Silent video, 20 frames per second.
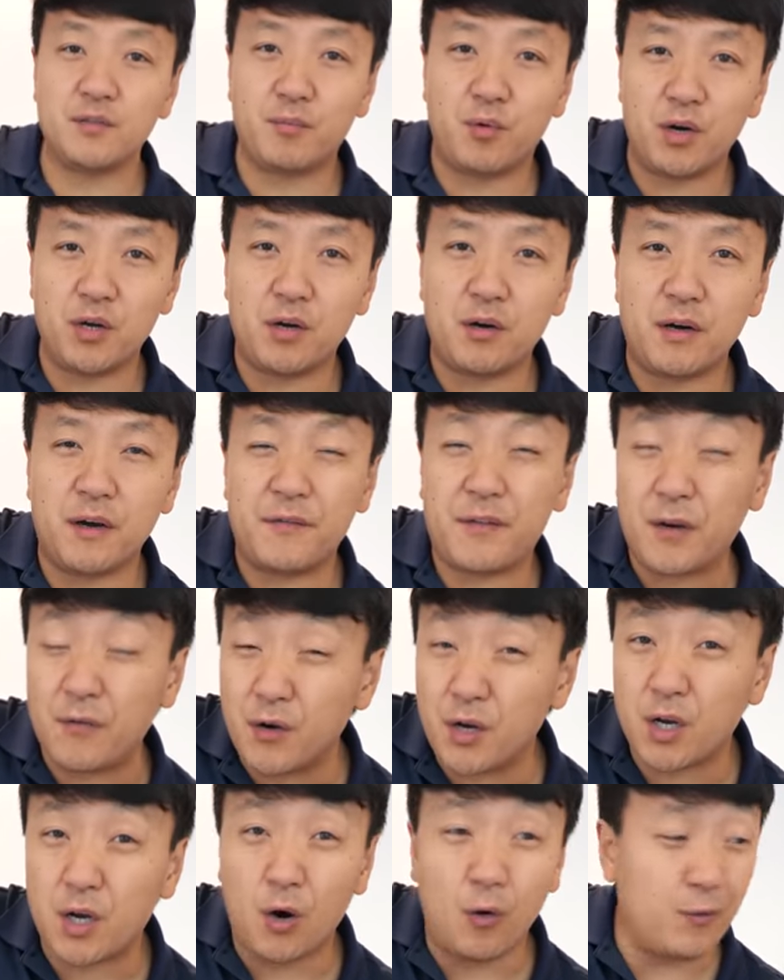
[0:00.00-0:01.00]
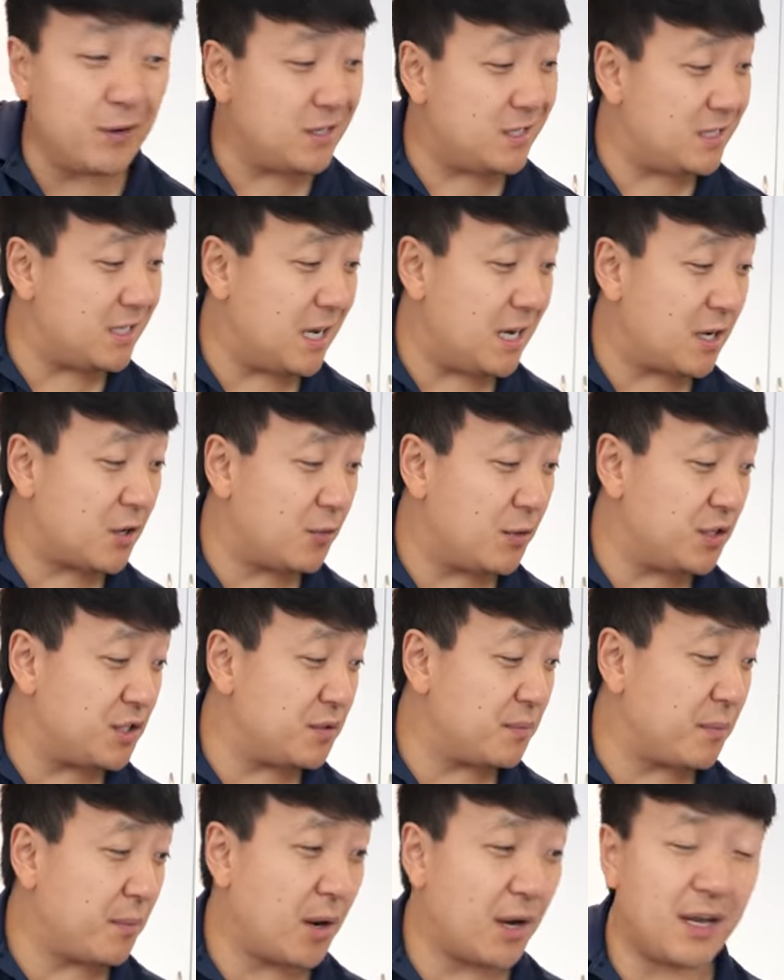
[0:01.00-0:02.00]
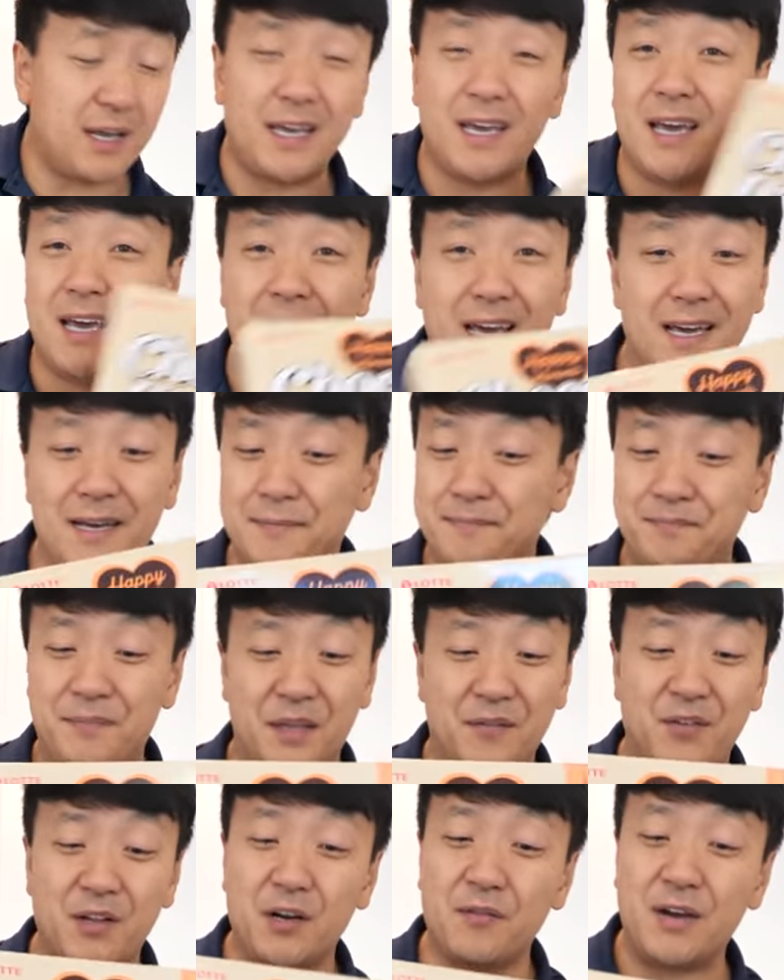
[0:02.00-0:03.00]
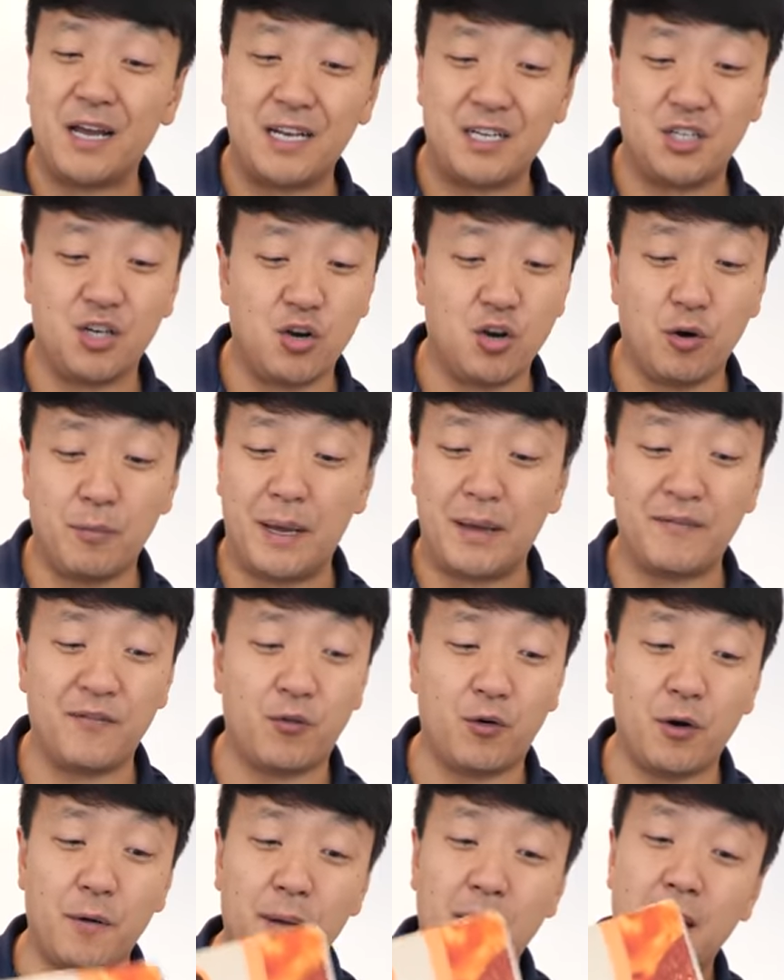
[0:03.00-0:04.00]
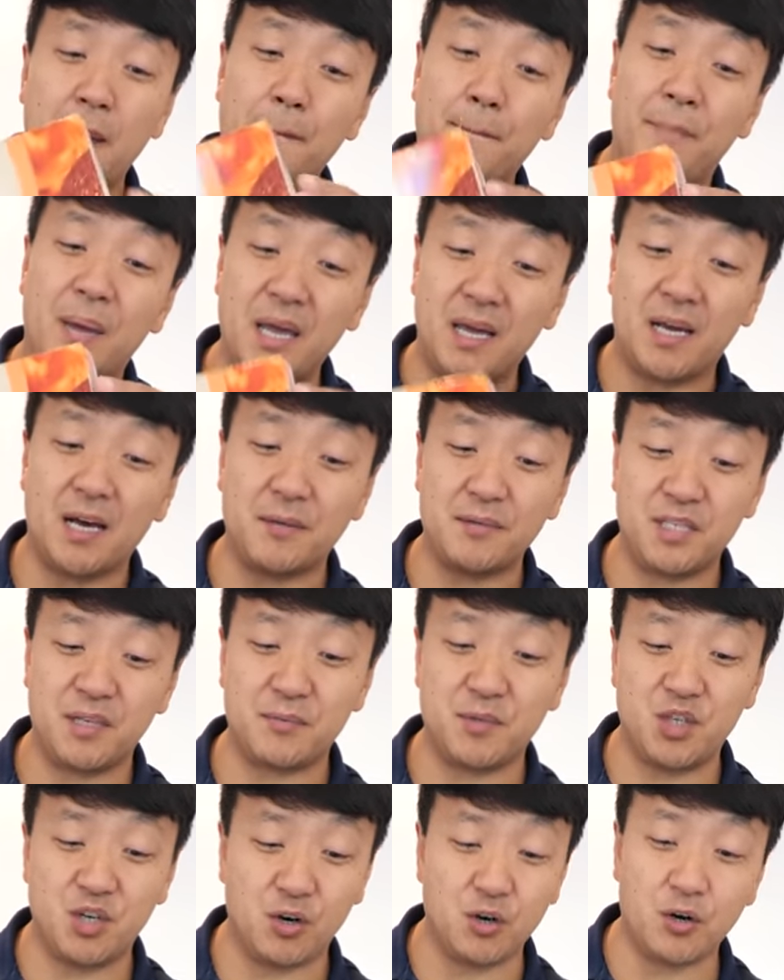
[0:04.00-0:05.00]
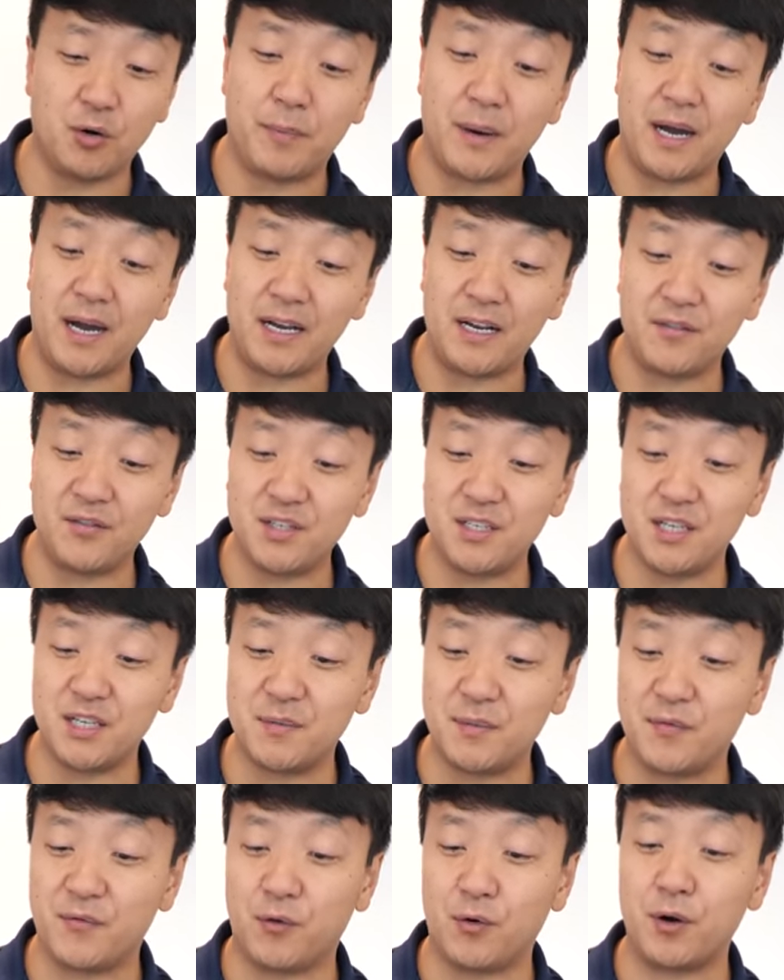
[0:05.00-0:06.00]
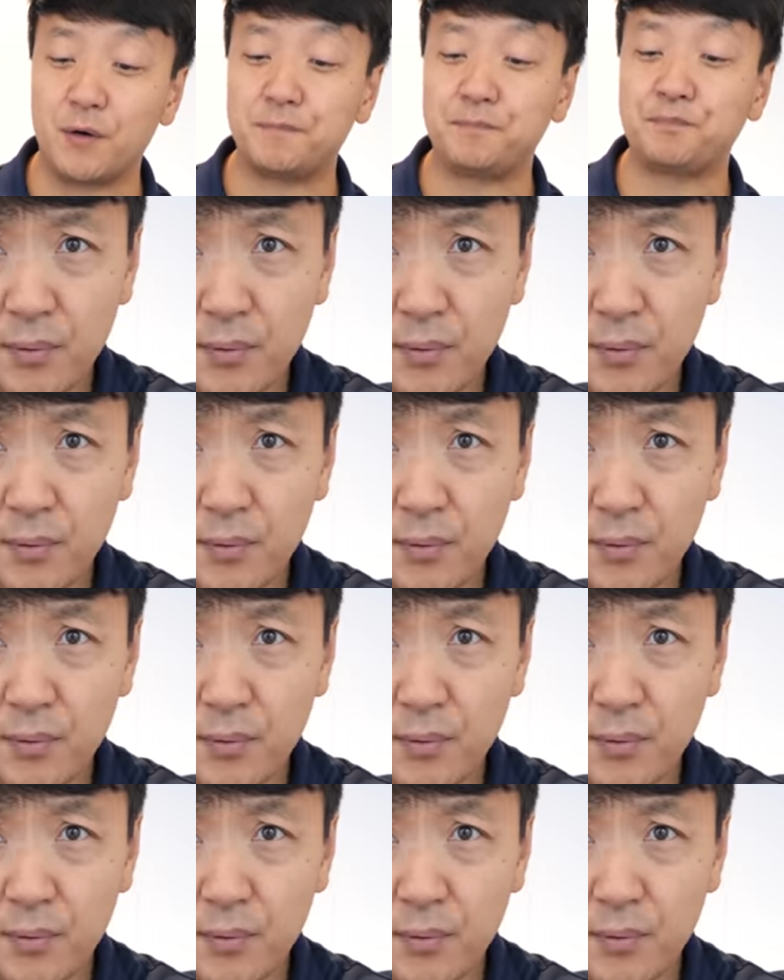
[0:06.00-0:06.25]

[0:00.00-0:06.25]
to boil, if you ever go inside a Korean supermarket, if you never had a choco pie before, pick up some choco pie. Never seen this before.